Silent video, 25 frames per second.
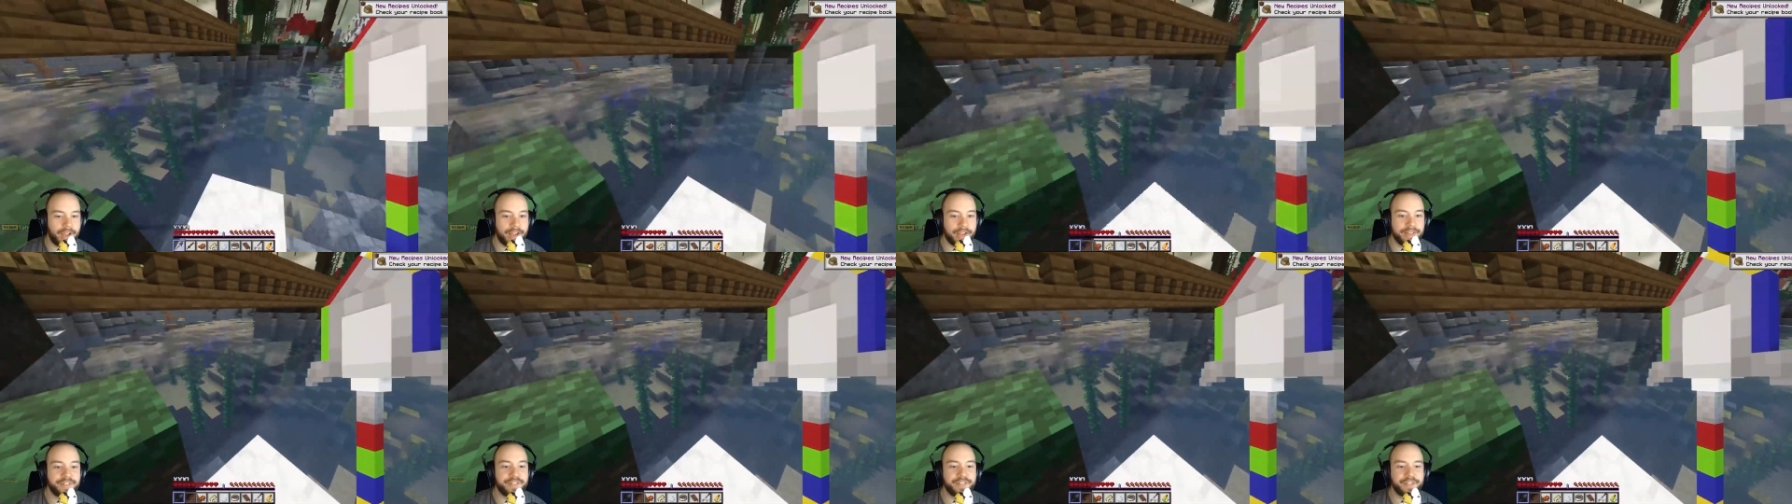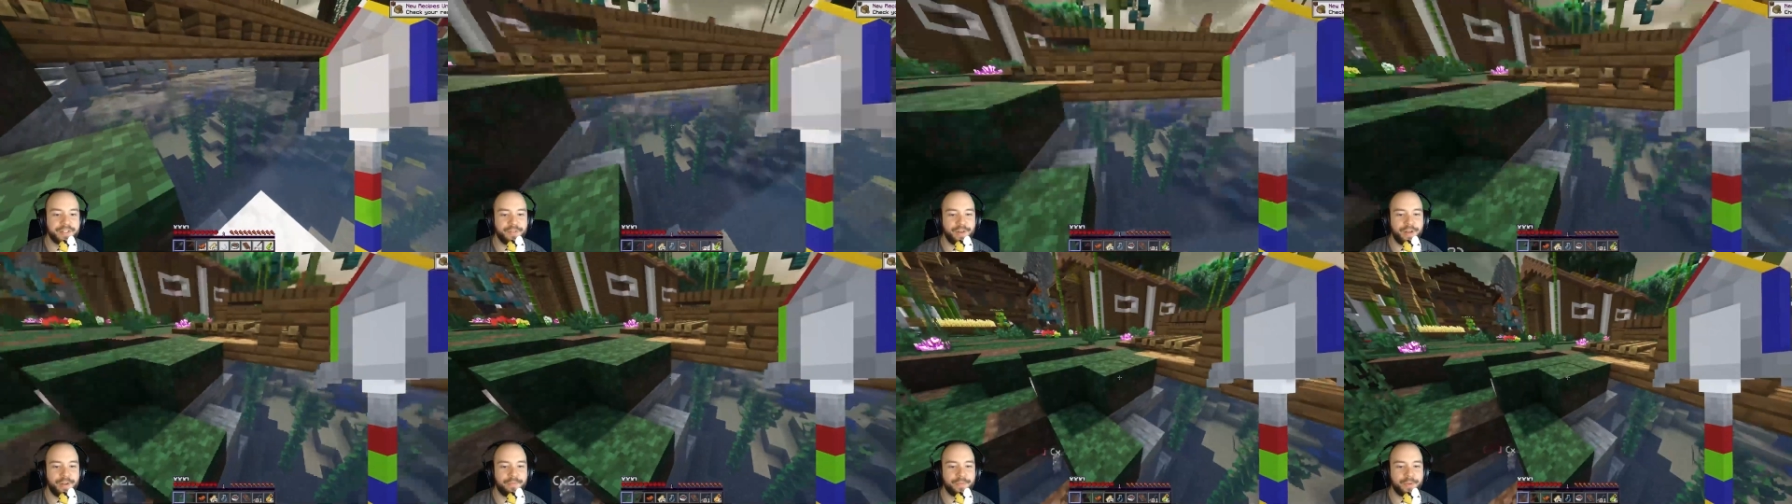I still
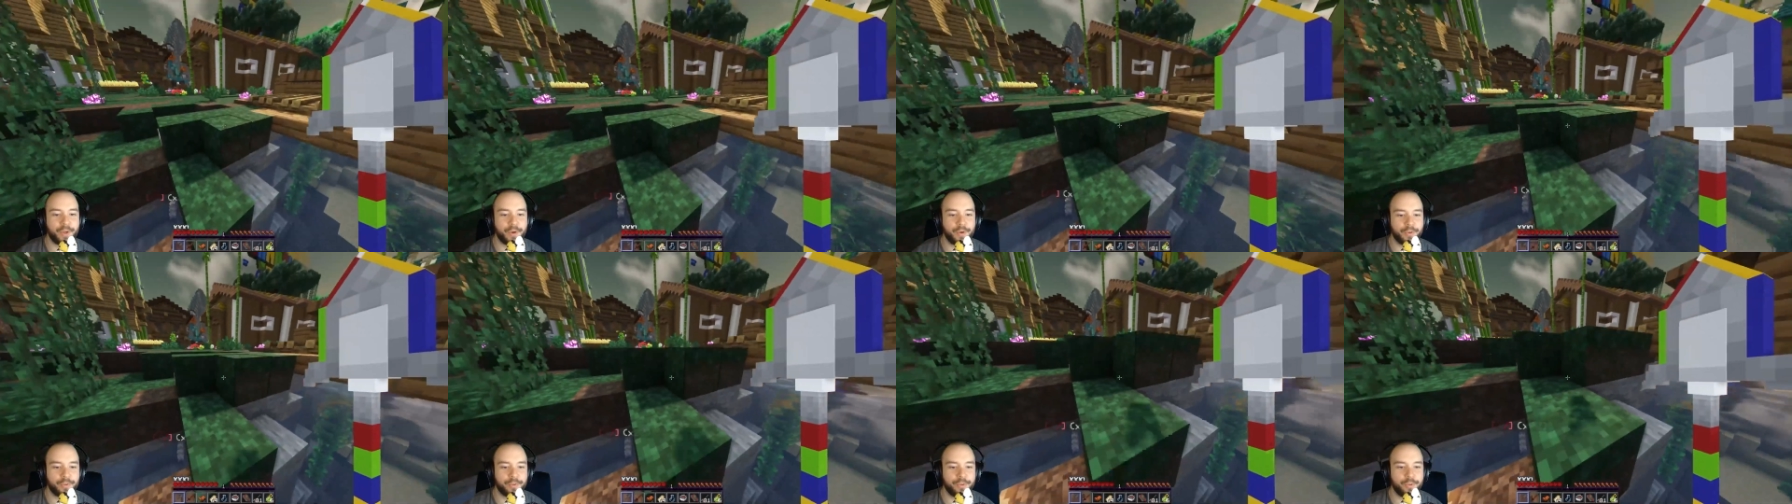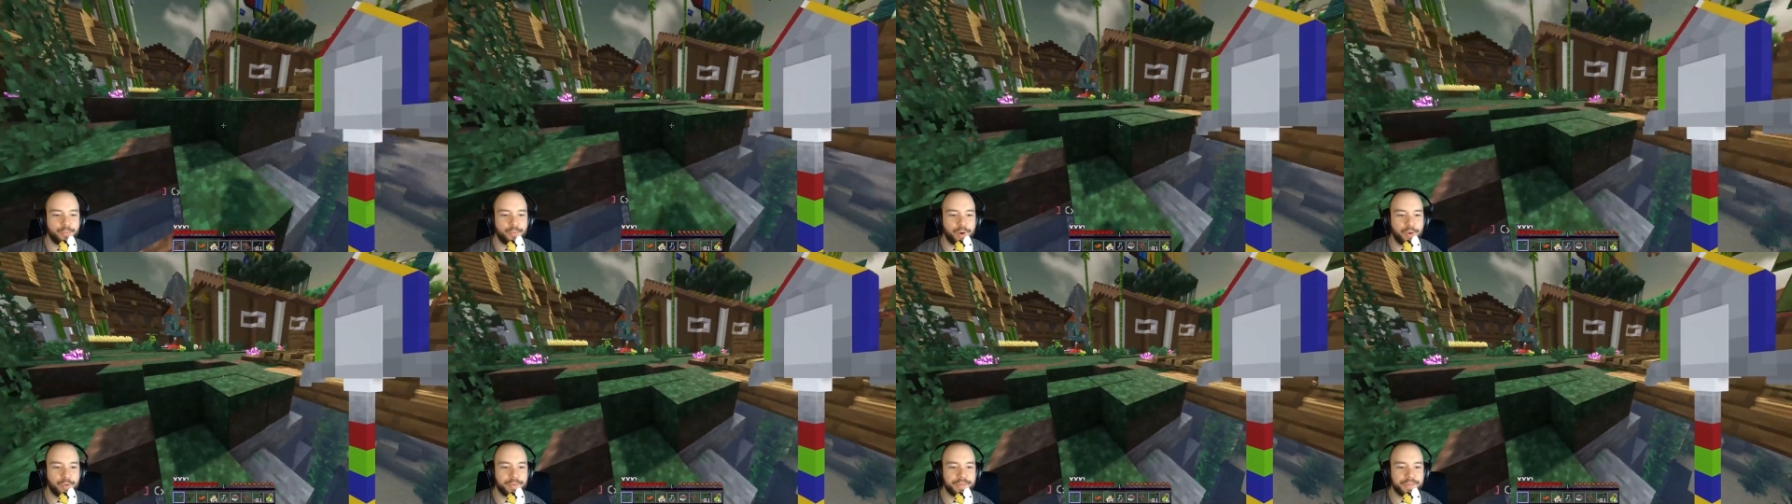have no clue
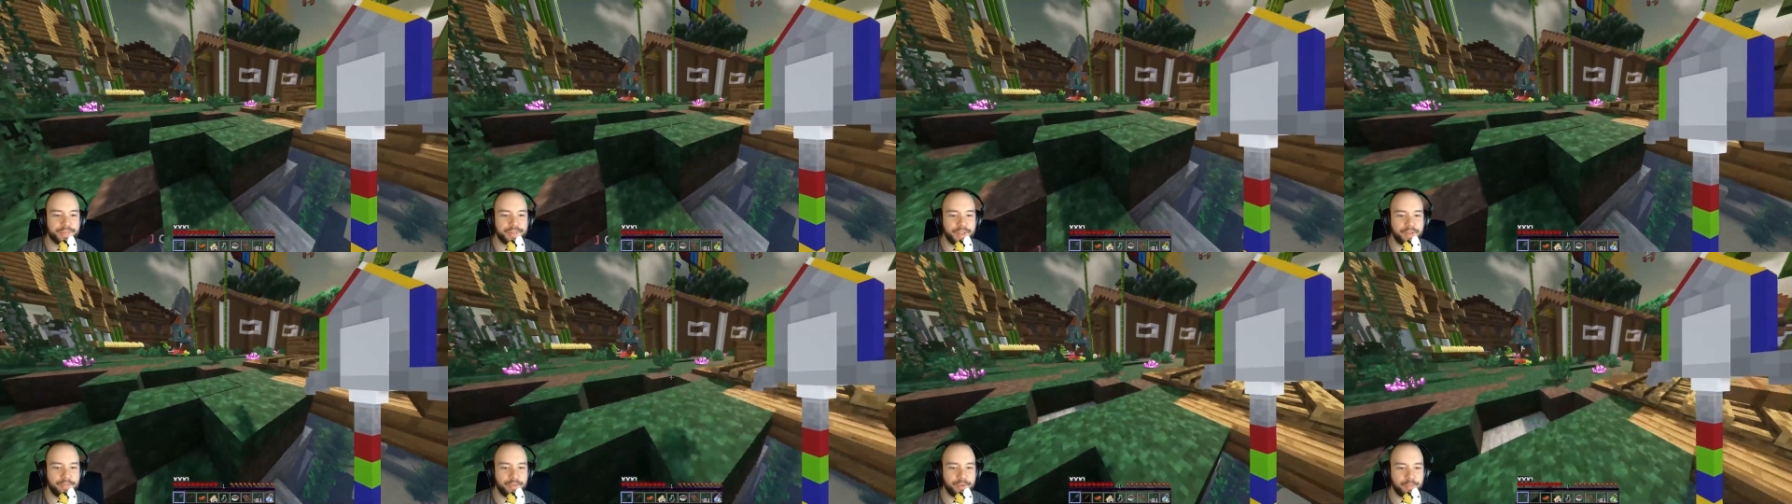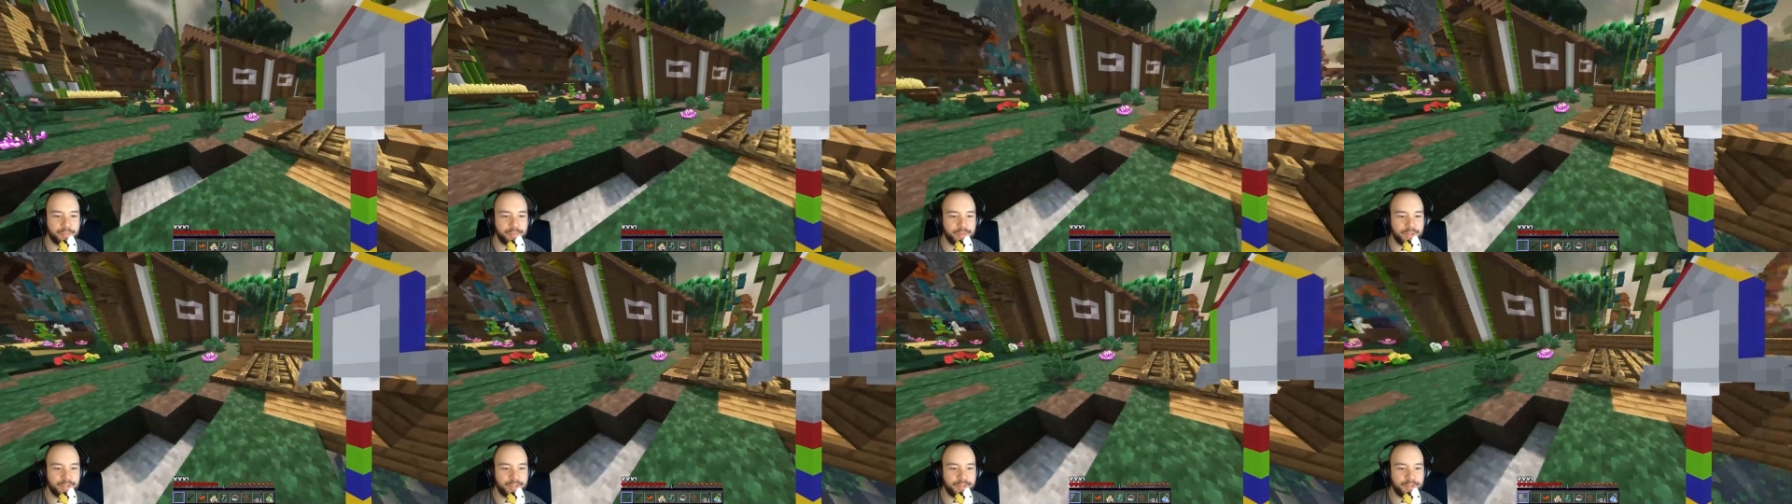what was giving
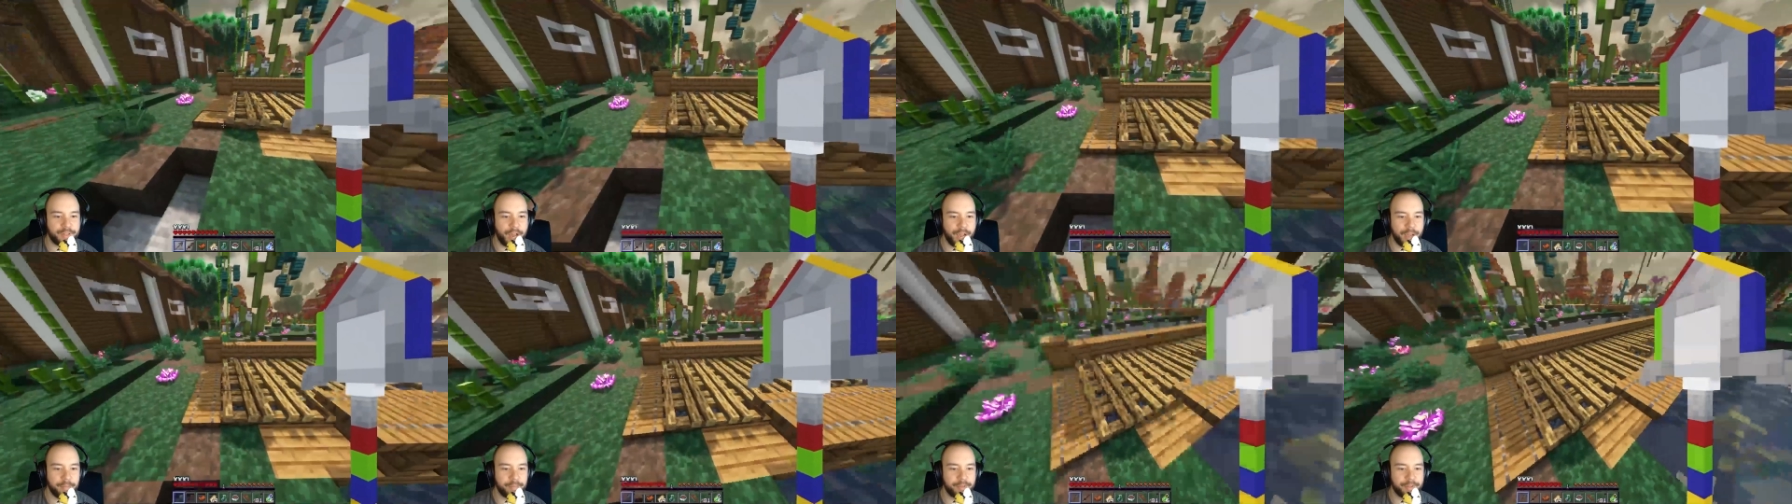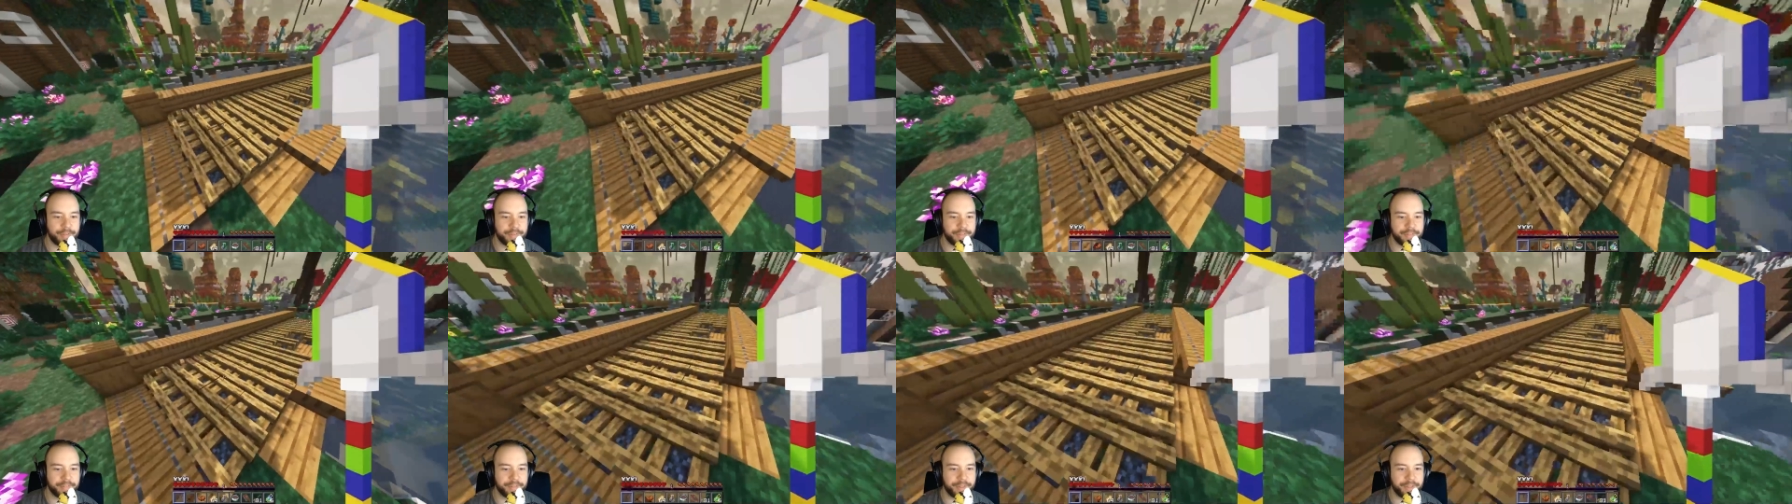me
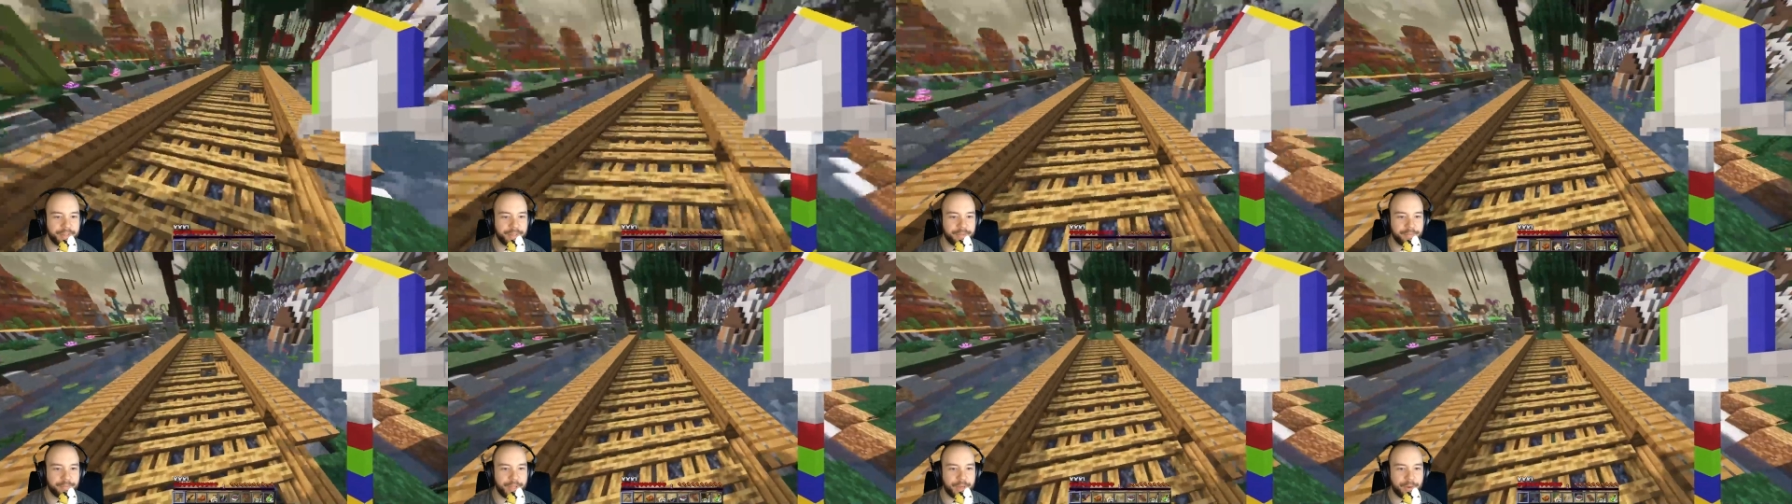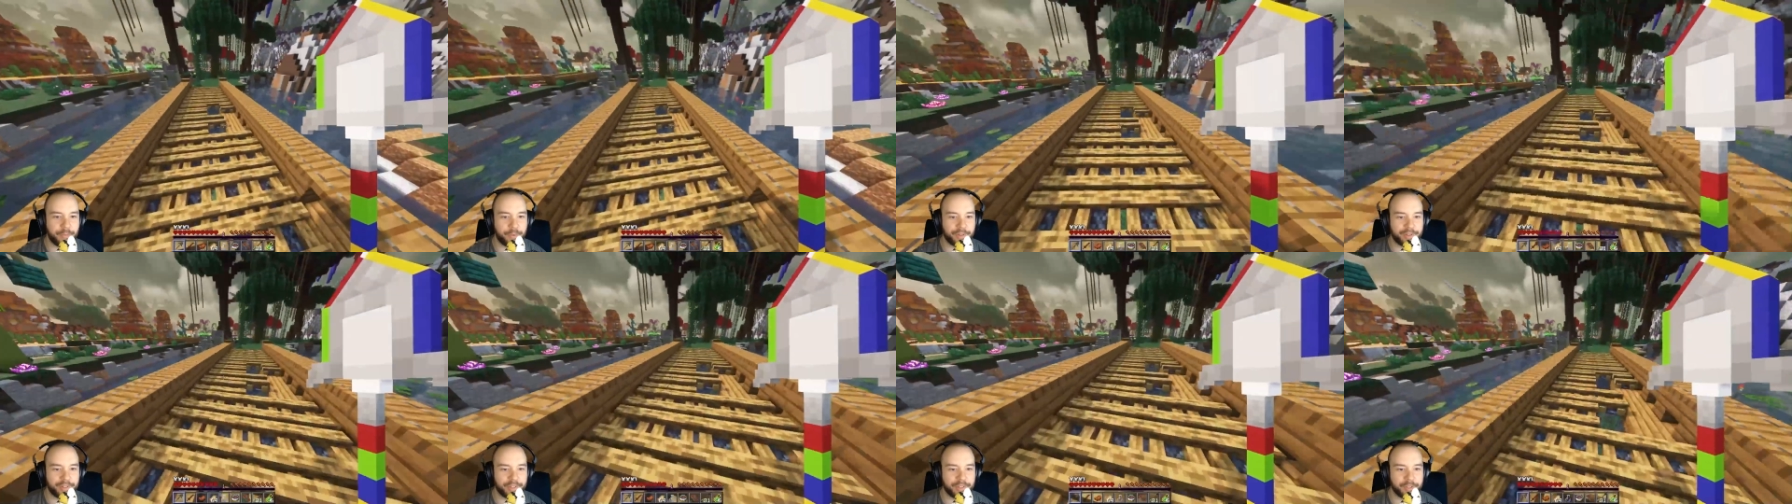diamonds then if that
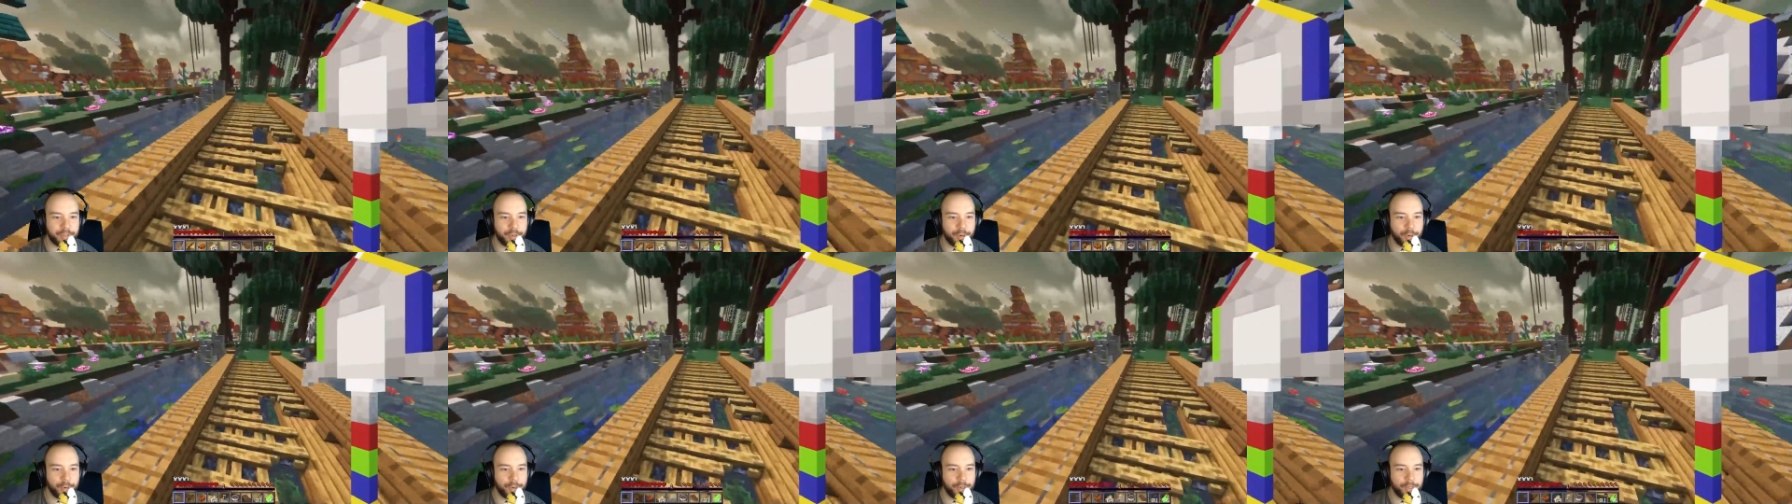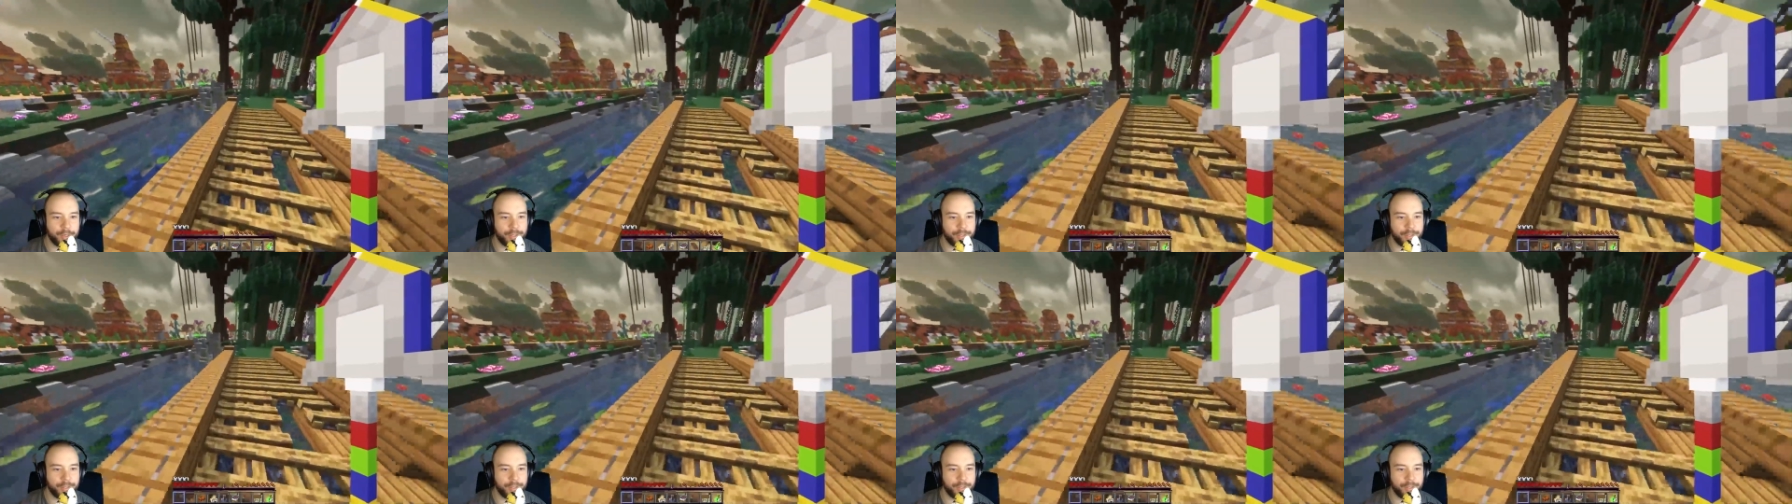wasn't dirt.